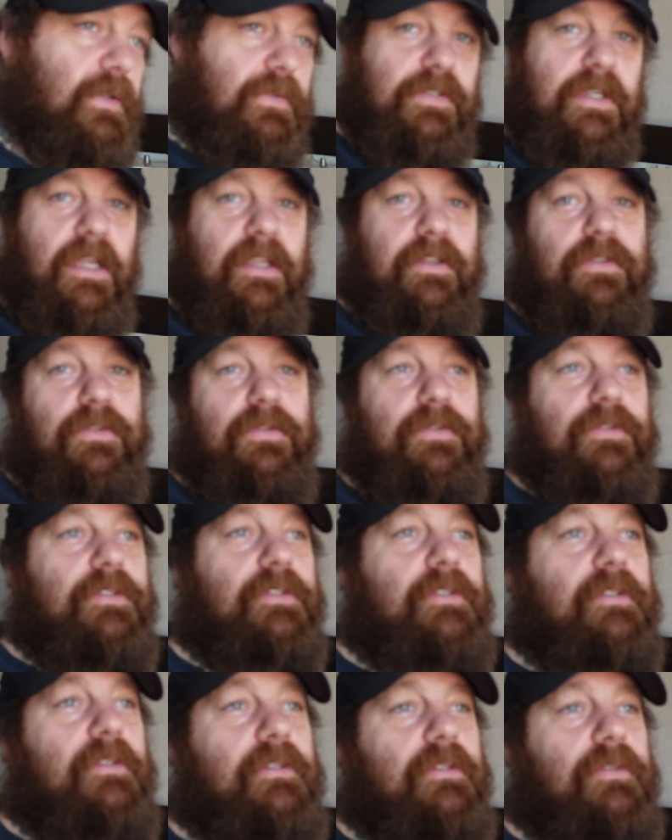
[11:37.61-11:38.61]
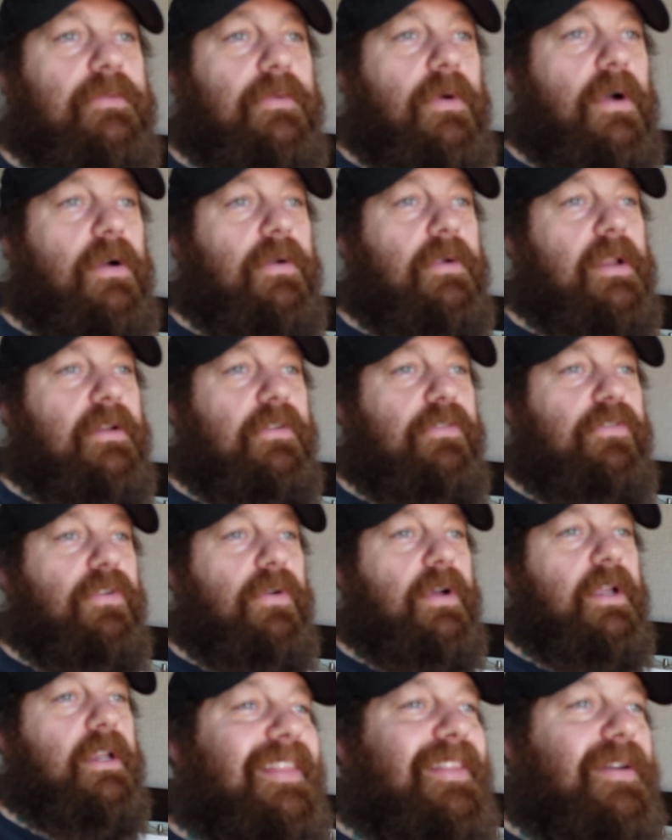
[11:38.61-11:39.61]
No tattoos. We'll walk around
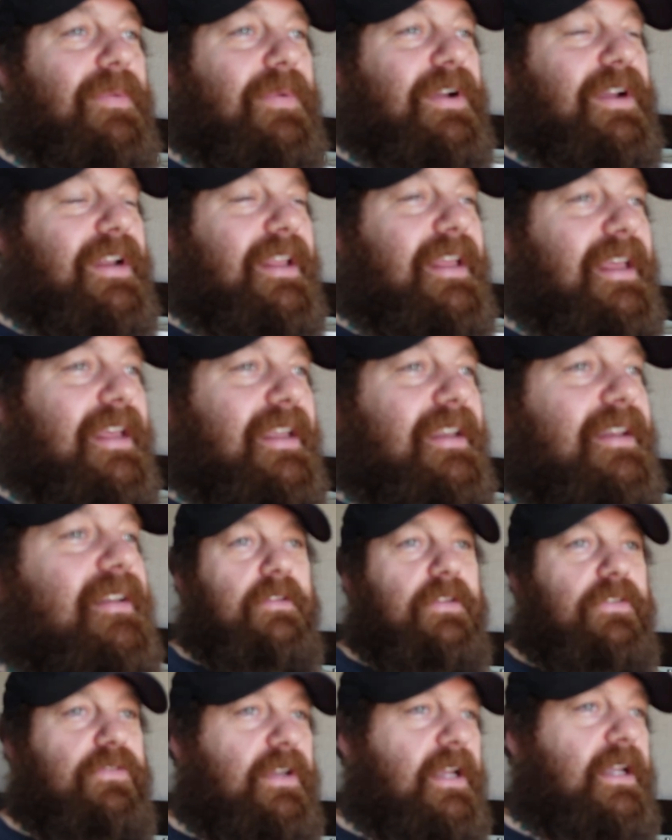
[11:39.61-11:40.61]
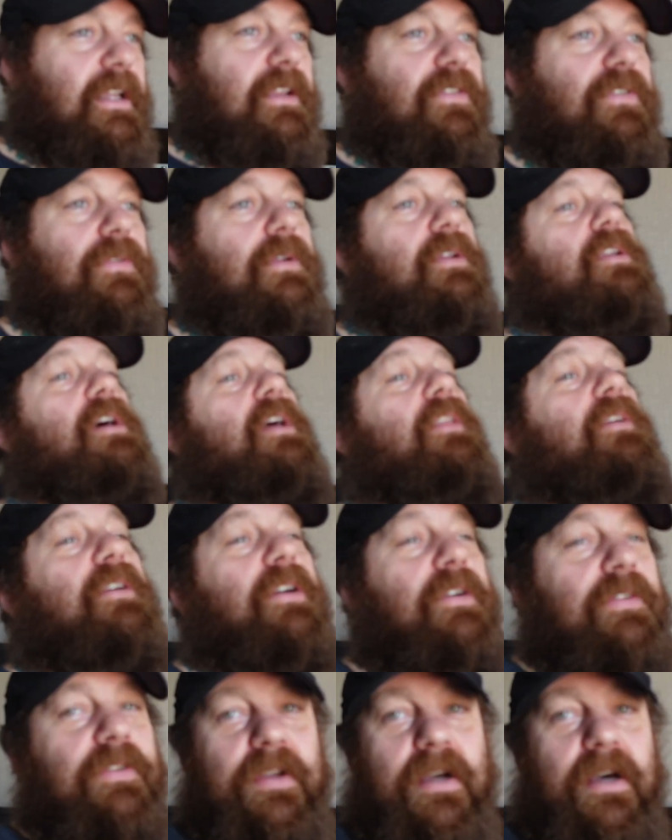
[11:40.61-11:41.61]
Detroit and then we're gonna head to check into
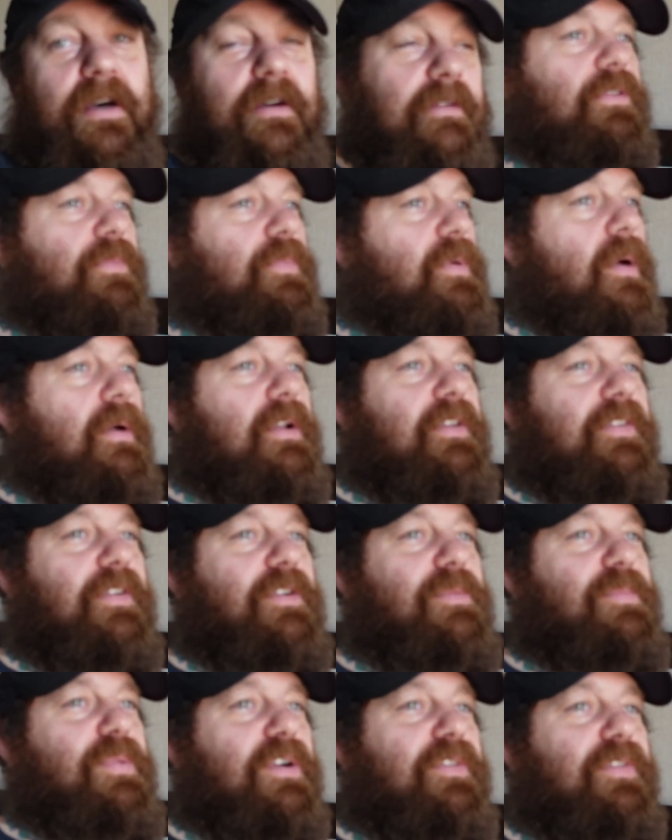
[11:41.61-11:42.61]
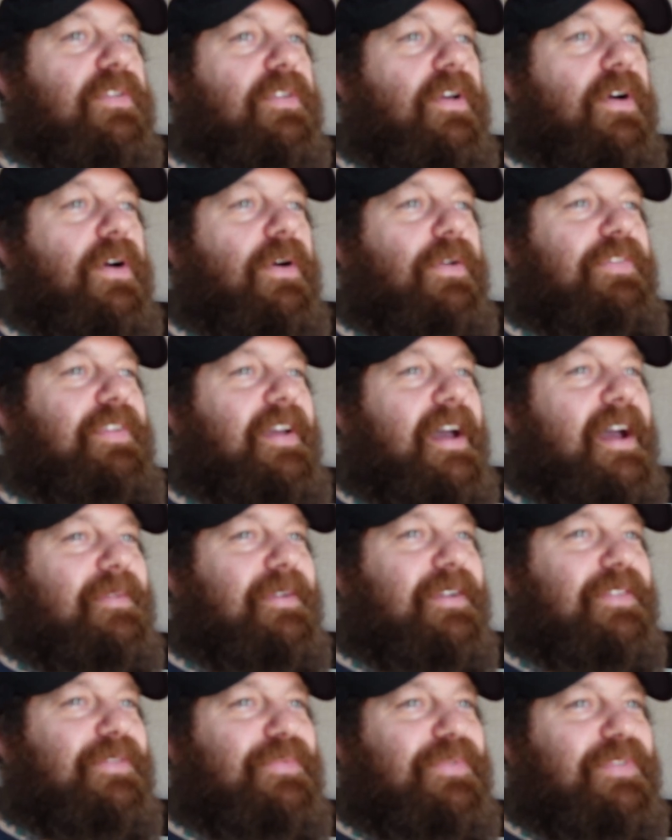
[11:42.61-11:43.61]
another hotel. Which I'm probably just gonna book for the whole
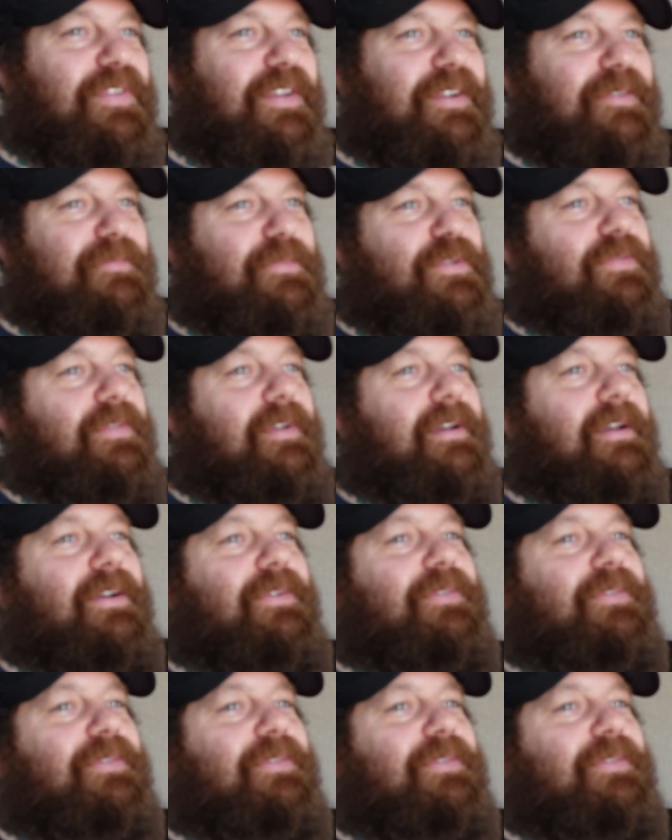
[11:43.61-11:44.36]
time because I'm sick of moving